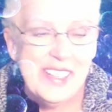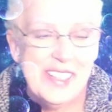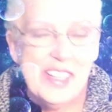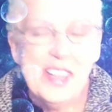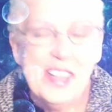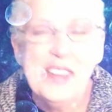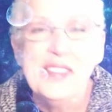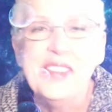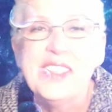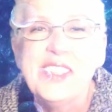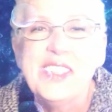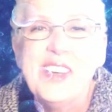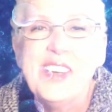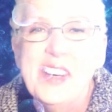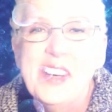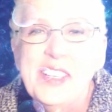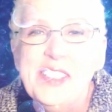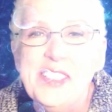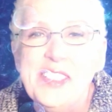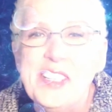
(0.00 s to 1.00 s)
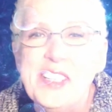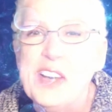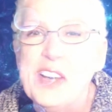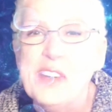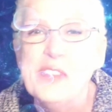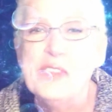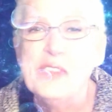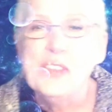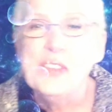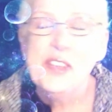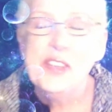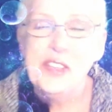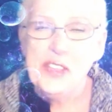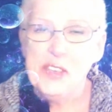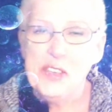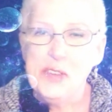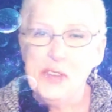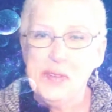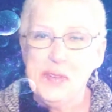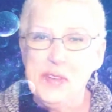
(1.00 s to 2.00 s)
of the kind of
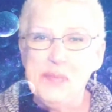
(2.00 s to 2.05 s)
humor,